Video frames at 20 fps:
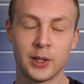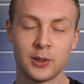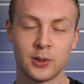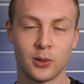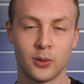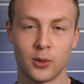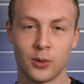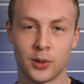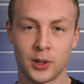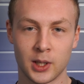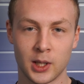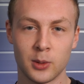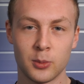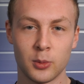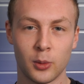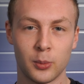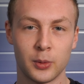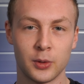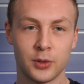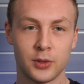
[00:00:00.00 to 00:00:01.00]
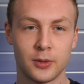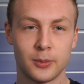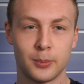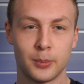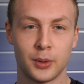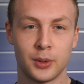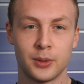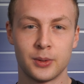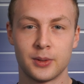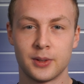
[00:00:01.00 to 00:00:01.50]
to learn game development.
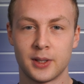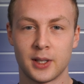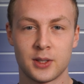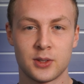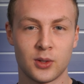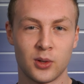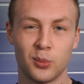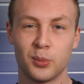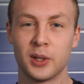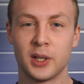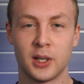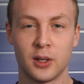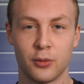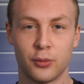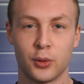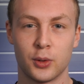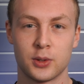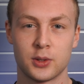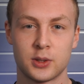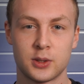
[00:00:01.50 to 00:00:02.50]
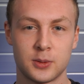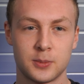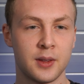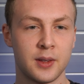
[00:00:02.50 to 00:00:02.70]
But that's completely false.